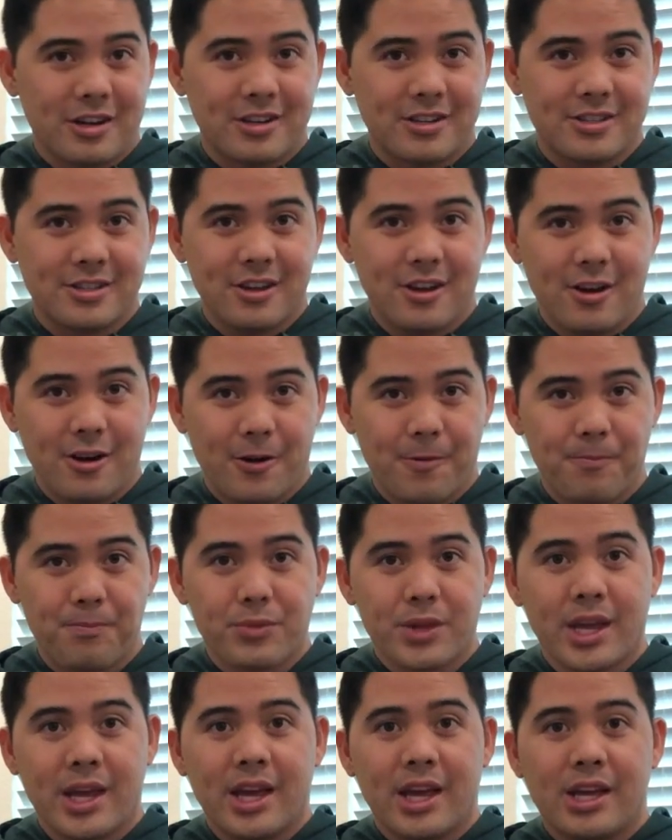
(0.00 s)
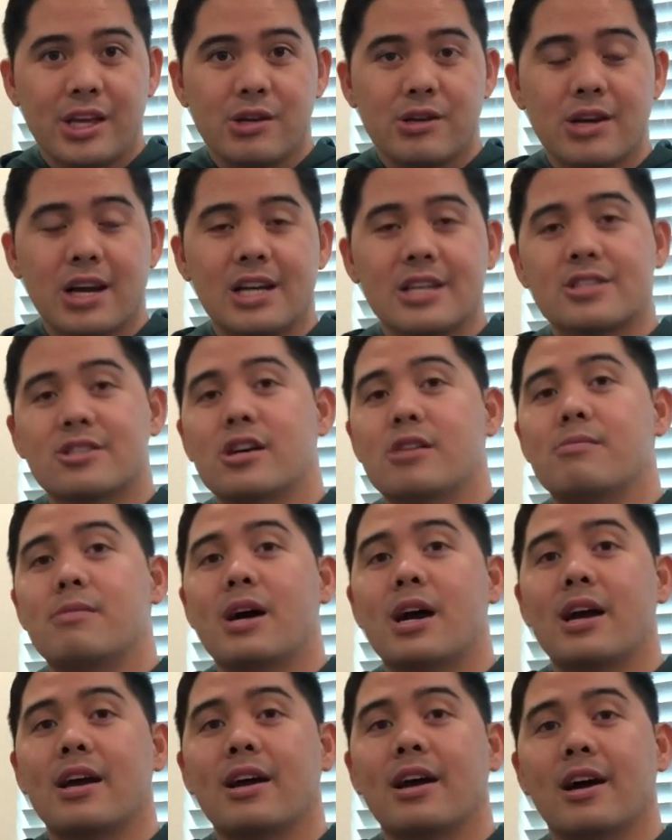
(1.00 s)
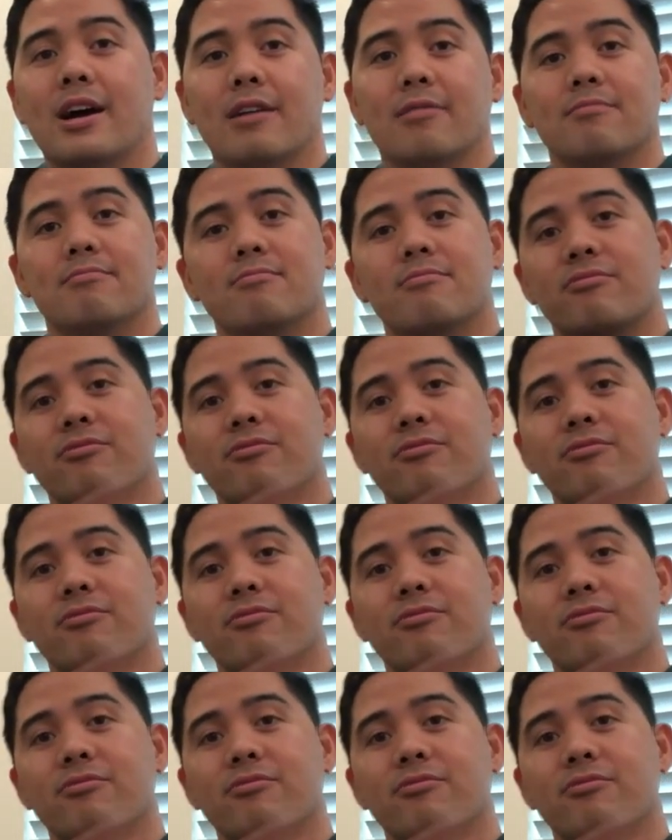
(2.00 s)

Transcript: So, you guys saw my, I